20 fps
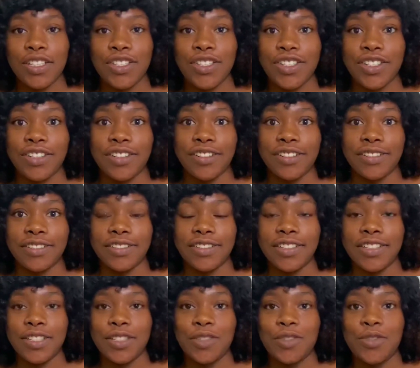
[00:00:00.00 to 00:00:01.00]
you know,
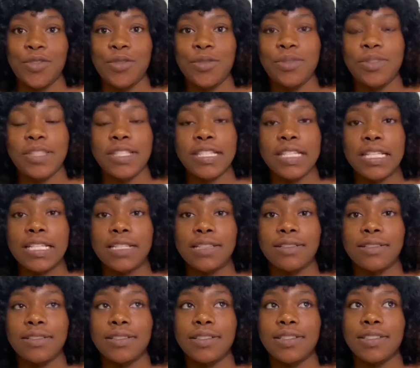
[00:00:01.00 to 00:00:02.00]
do
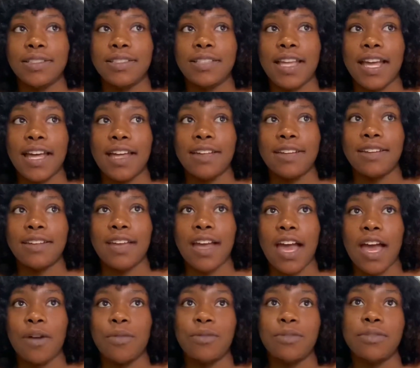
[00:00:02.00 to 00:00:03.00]
things that
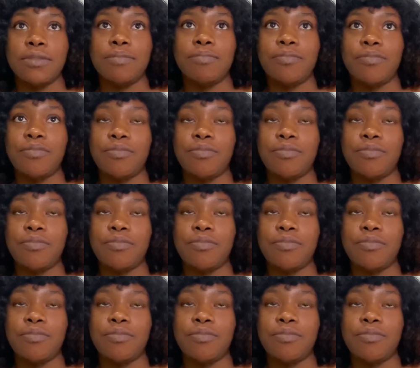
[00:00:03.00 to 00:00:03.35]
I would